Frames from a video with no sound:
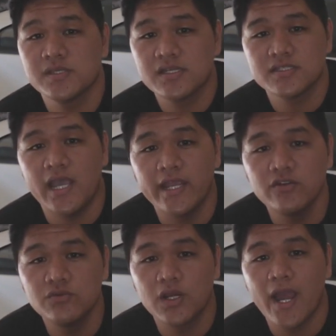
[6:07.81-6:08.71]
because I
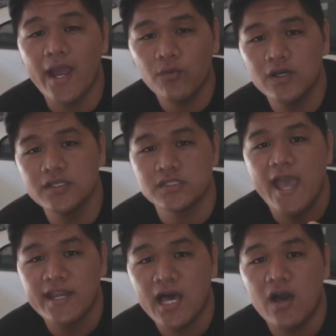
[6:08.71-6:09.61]
knew where I was
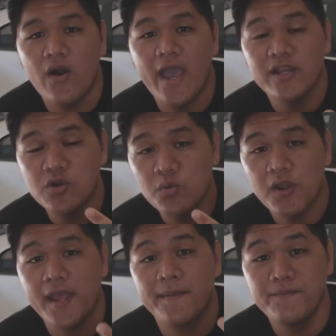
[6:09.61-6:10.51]
and now I know
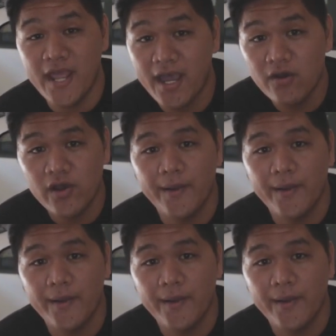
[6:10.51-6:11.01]
where I am now.